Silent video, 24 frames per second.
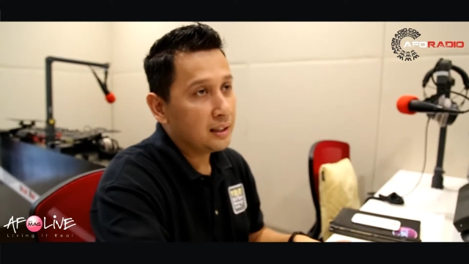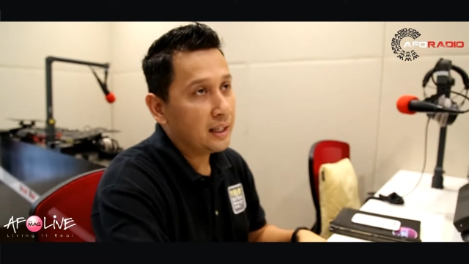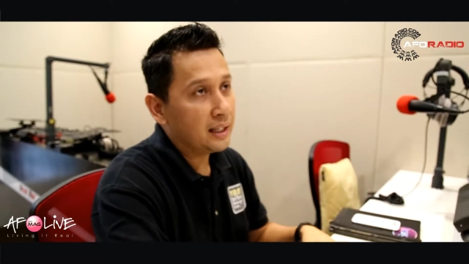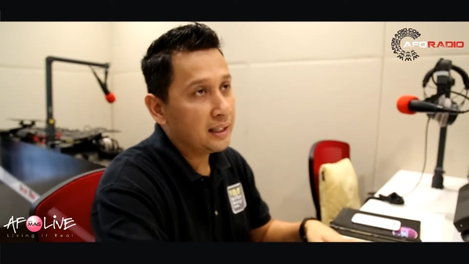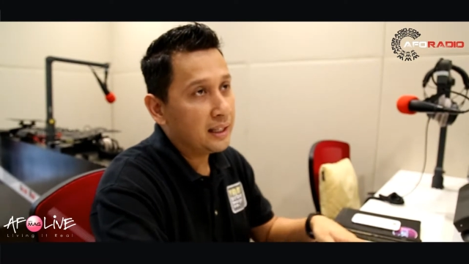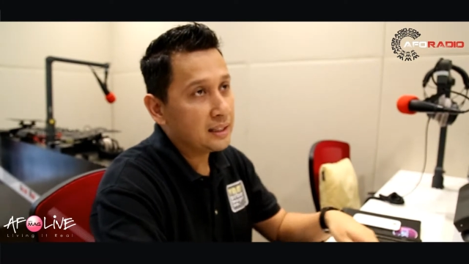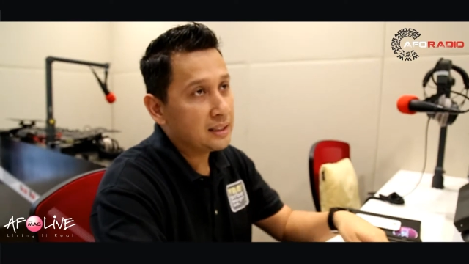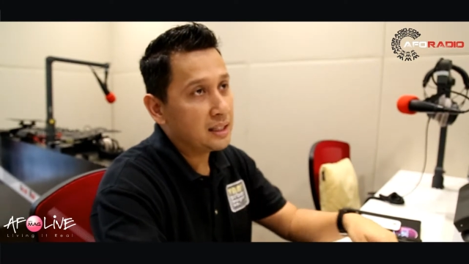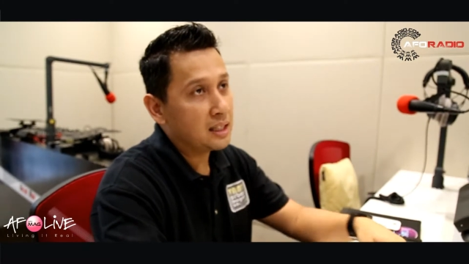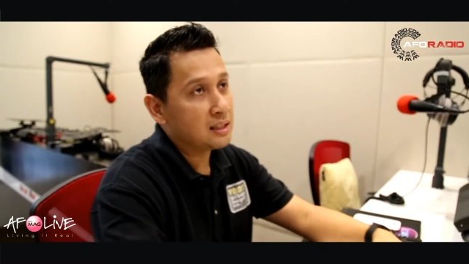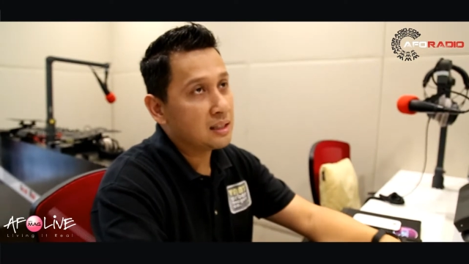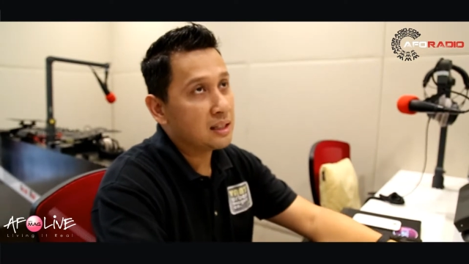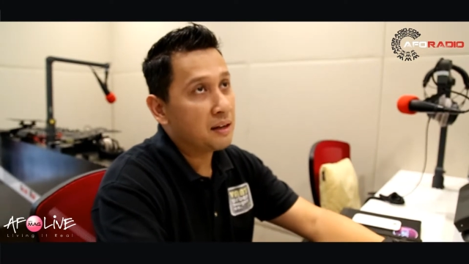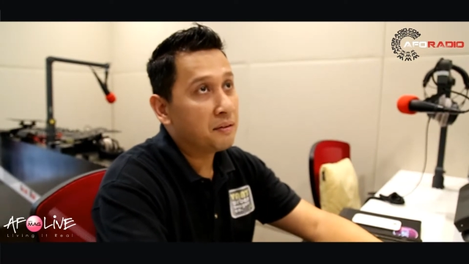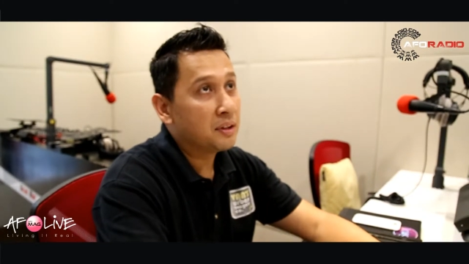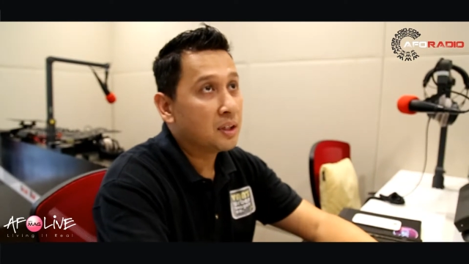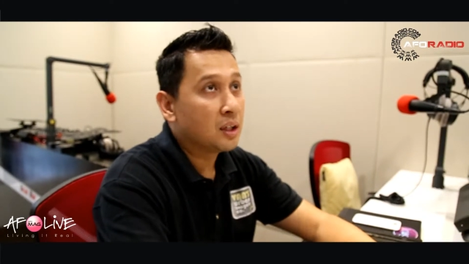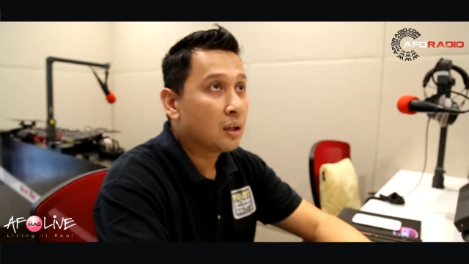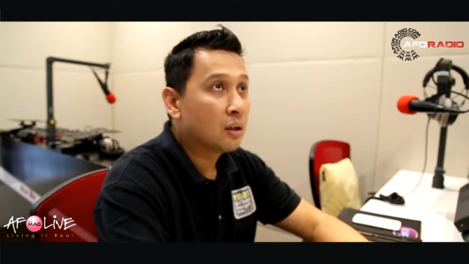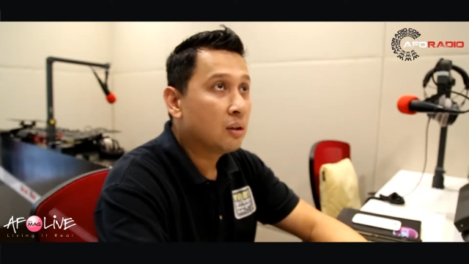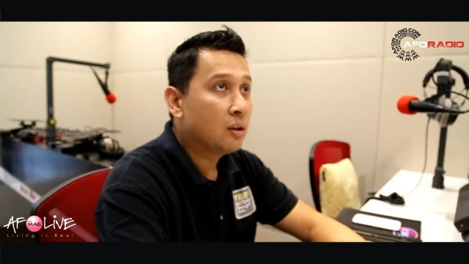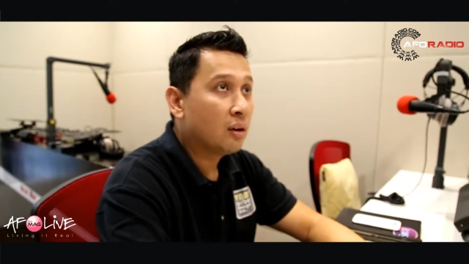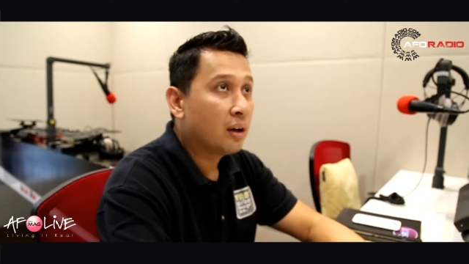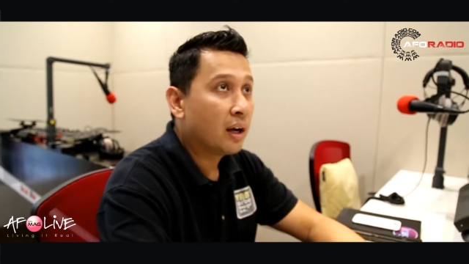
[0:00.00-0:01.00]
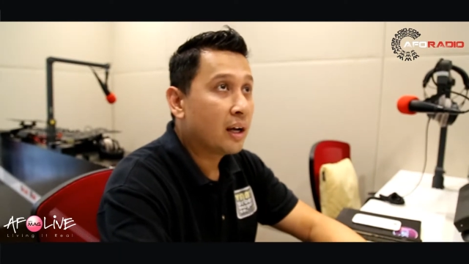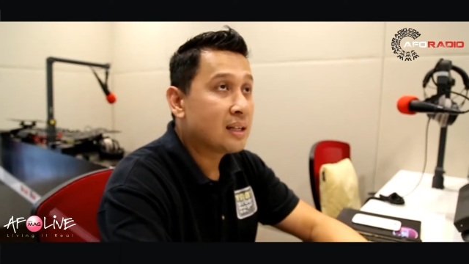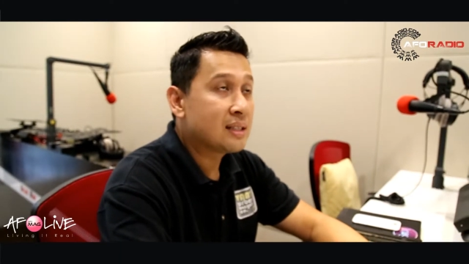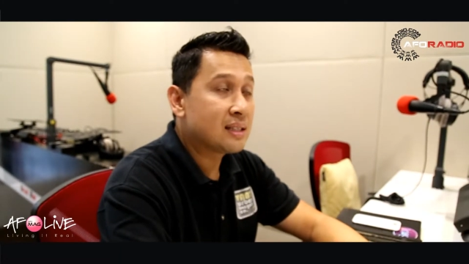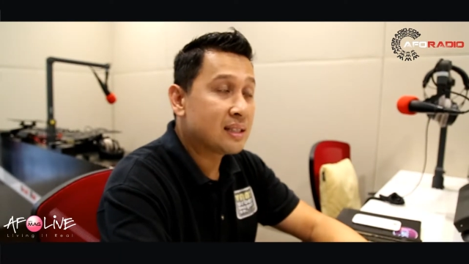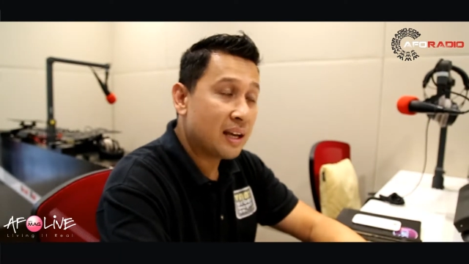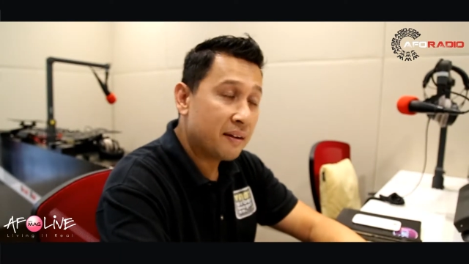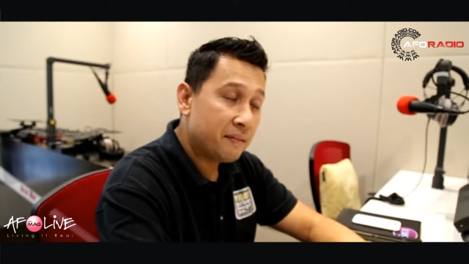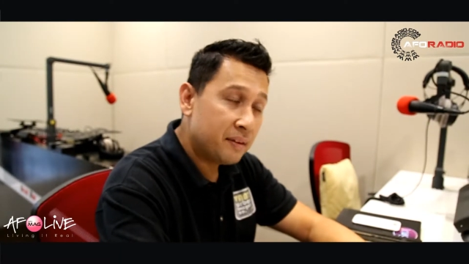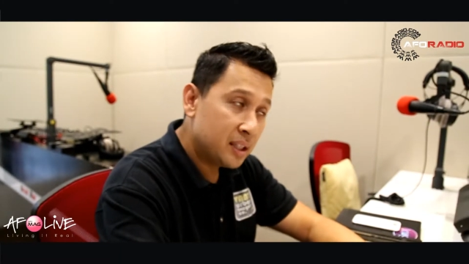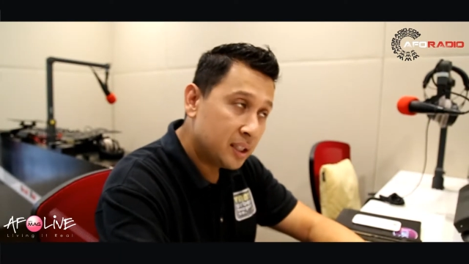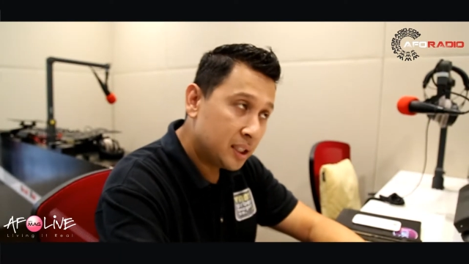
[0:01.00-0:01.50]
And then that's at 7 o'clock. At
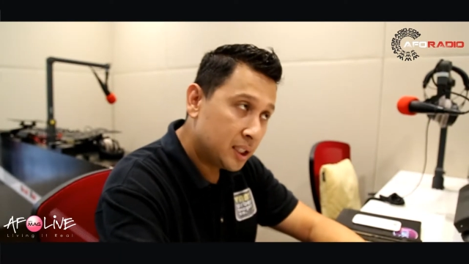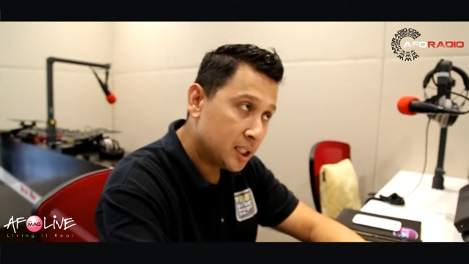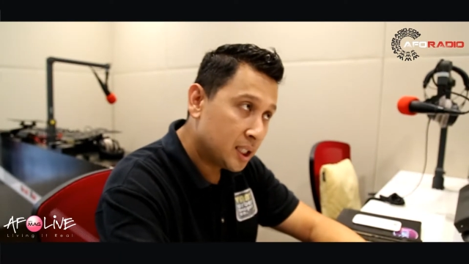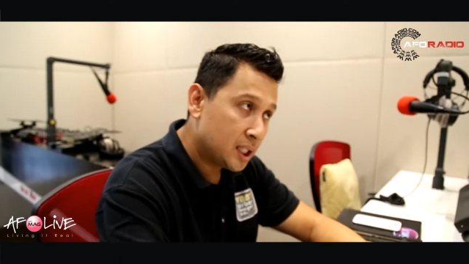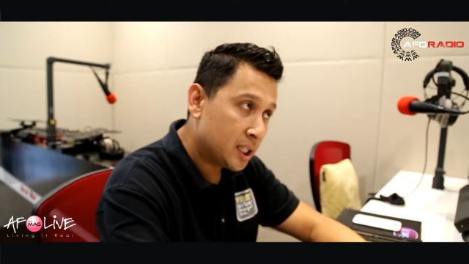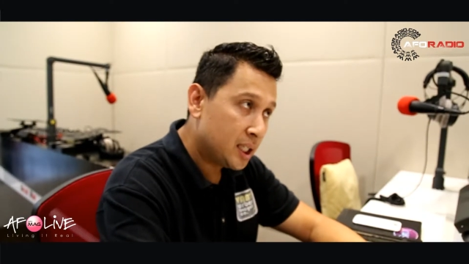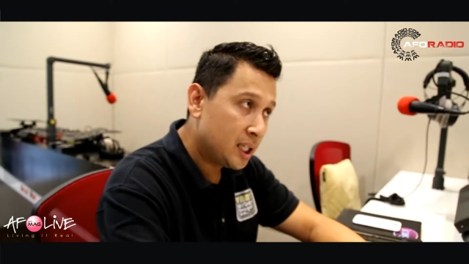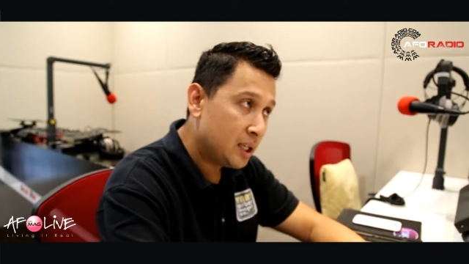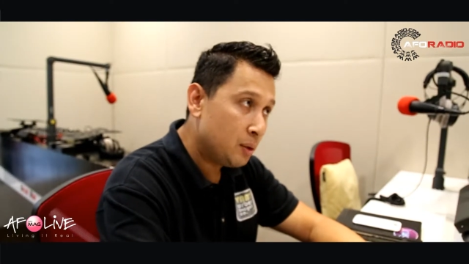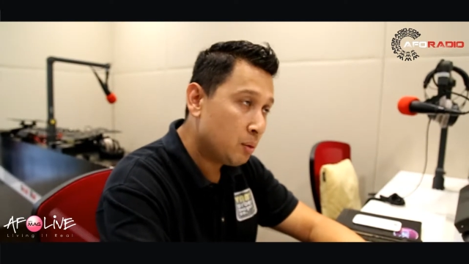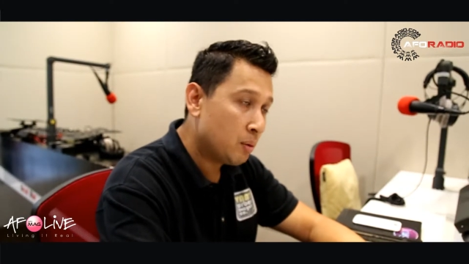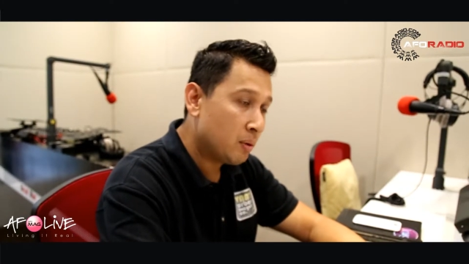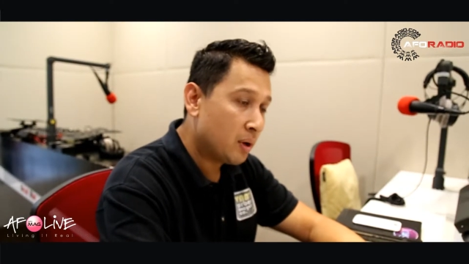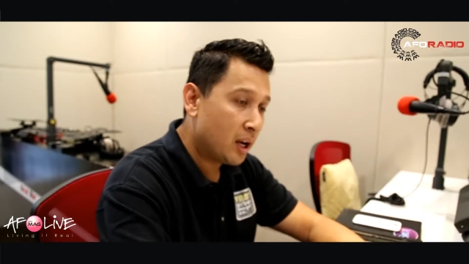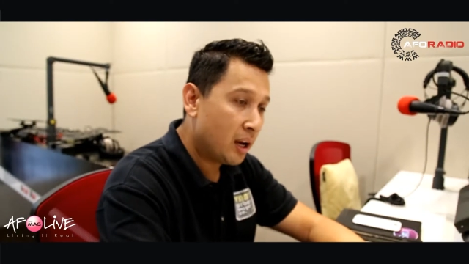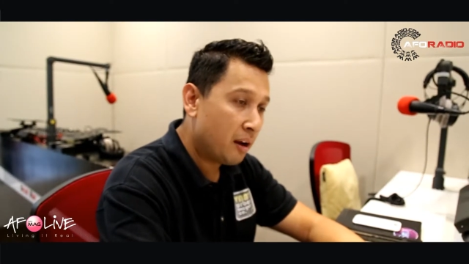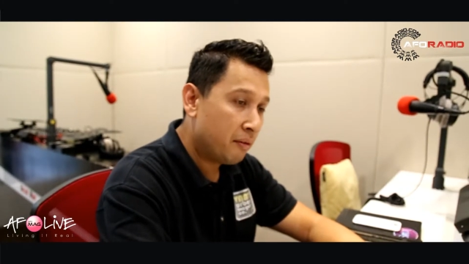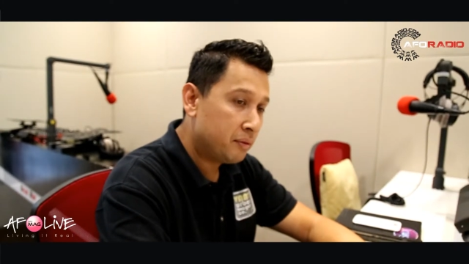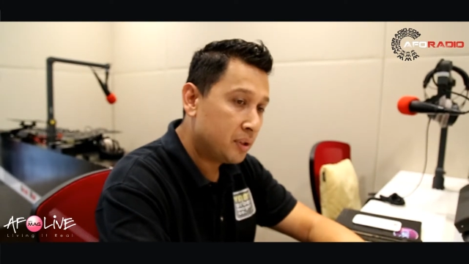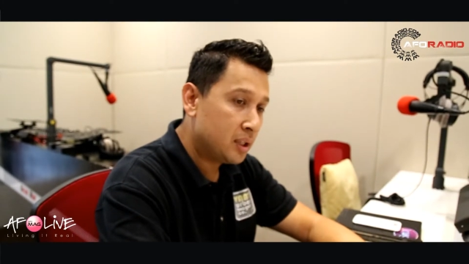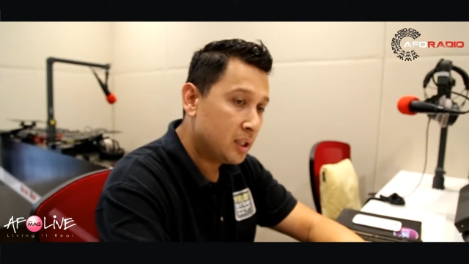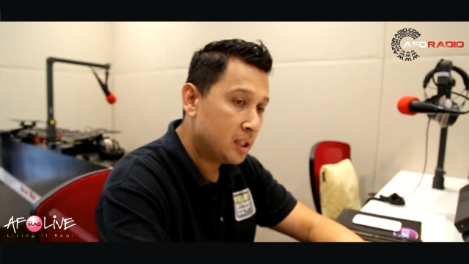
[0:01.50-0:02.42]
7:30 we'll have